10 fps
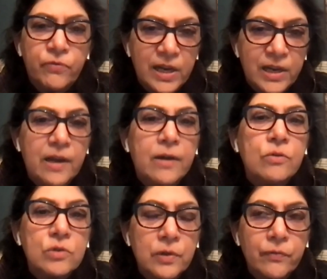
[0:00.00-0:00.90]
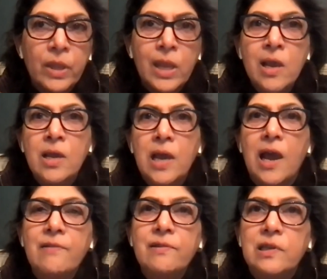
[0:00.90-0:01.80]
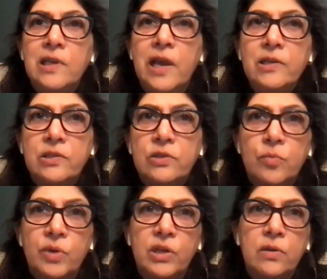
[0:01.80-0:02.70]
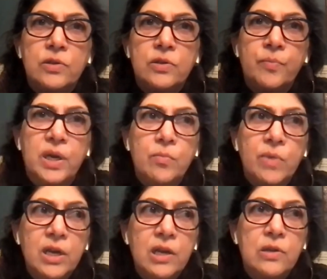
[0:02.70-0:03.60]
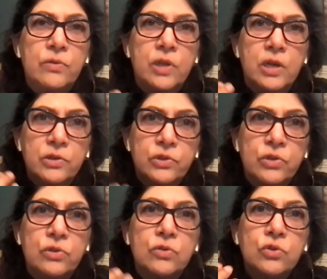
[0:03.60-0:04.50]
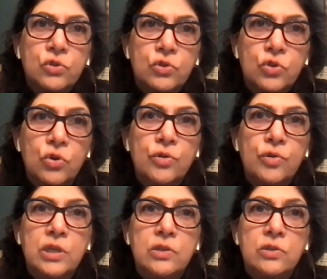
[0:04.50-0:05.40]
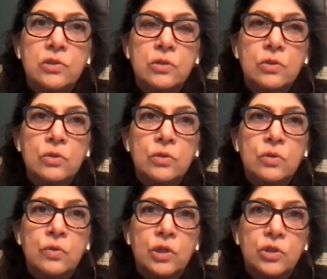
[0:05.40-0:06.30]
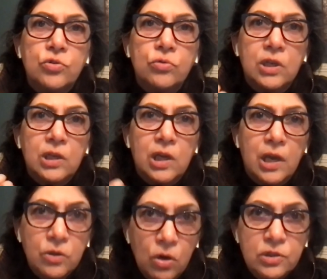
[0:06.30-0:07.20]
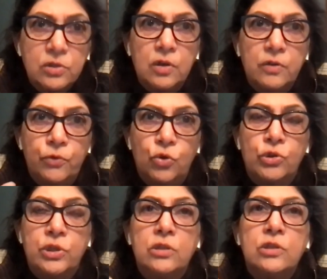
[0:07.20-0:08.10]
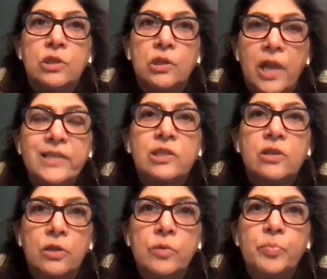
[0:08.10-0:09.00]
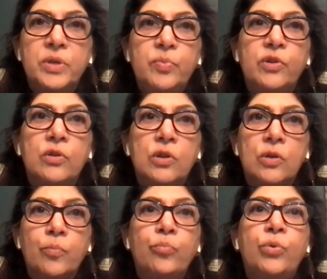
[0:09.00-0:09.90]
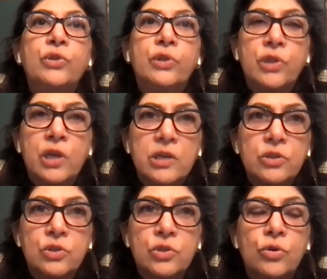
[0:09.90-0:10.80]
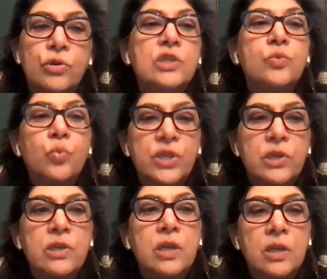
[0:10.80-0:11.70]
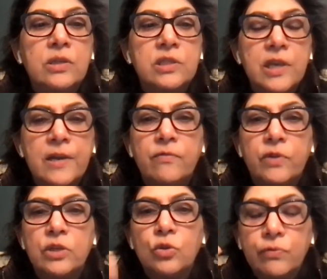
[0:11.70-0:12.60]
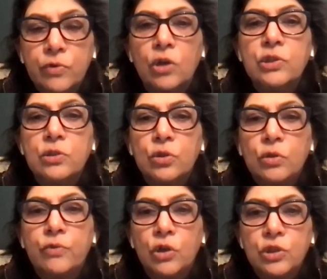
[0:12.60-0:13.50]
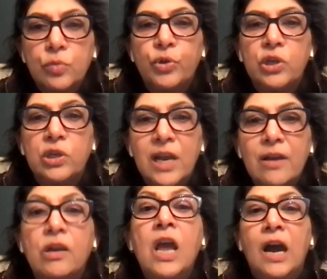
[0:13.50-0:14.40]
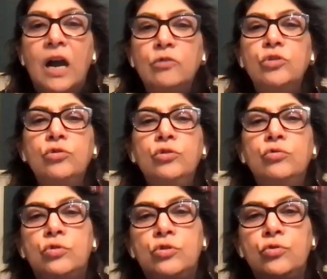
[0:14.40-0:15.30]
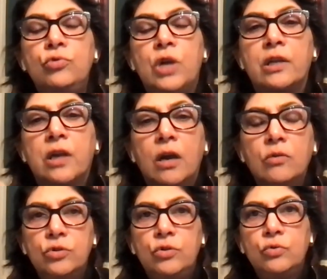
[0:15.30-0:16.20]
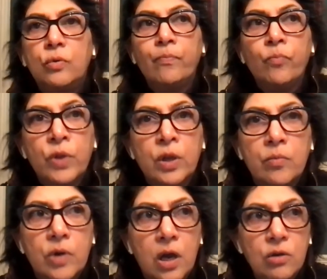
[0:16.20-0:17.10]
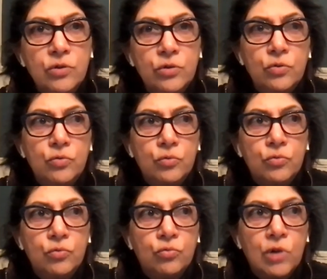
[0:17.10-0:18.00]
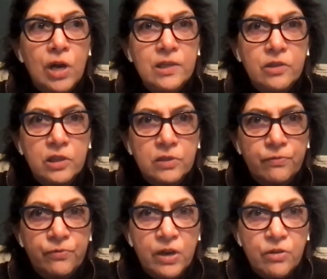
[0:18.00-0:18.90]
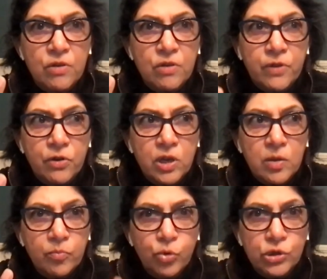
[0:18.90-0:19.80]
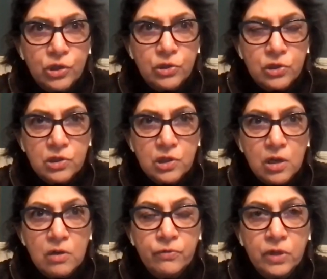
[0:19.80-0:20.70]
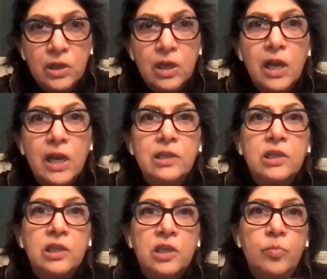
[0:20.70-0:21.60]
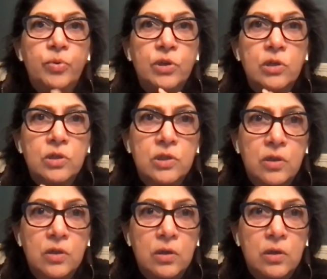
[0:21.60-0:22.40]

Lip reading: find out. And yet, to my mind, there are certain stories that you cannot afford to let other people put their stories within inside of it. You've got to put it down. How do you do that? How do you write this very, very important stuff and keep it